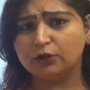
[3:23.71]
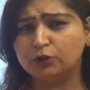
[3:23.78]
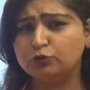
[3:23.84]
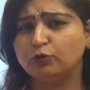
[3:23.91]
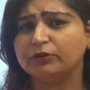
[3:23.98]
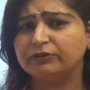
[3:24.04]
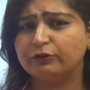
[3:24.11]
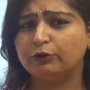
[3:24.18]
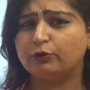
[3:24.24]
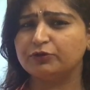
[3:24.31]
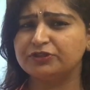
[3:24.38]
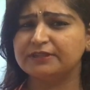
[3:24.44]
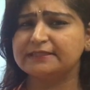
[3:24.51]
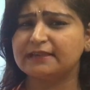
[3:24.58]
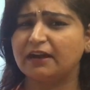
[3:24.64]
2 or 3
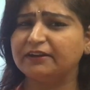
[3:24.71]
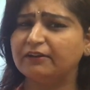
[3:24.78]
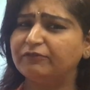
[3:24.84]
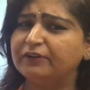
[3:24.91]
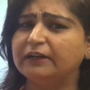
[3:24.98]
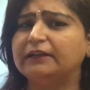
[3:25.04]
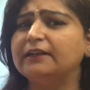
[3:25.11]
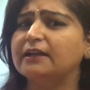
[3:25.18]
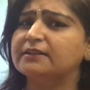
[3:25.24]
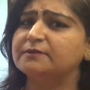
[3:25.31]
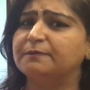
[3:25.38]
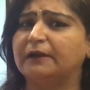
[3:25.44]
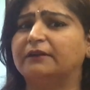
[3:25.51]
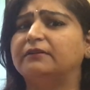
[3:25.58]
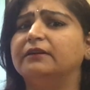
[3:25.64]
questions are definitely
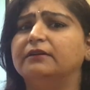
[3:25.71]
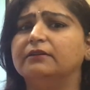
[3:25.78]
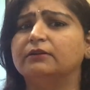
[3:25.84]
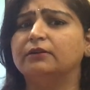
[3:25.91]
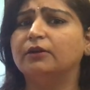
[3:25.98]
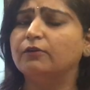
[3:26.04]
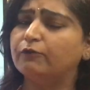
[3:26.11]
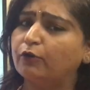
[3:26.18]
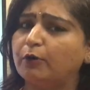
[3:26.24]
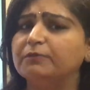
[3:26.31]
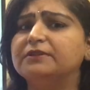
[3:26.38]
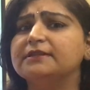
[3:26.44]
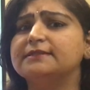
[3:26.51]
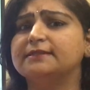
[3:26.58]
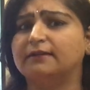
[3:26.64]
expected
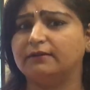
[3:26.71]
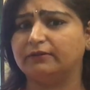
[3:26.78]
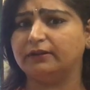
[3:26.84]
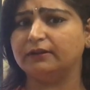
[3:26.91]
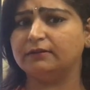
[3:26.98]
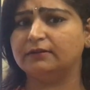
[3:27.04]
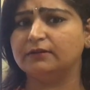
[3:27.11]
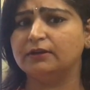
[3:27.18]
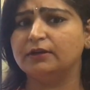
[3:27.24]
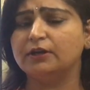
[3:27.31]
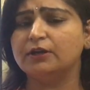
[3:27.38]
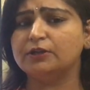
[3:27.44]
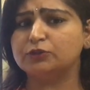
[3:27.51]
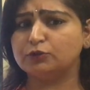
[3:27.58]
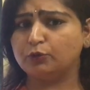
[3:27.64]
from this theory.
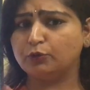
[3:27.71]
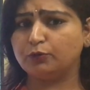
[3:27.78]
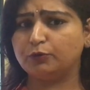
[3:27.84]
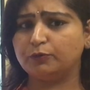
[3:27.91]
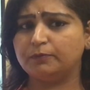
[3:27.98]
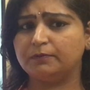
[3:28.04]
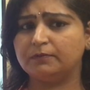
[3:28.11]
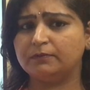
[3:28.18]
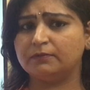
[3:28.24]
So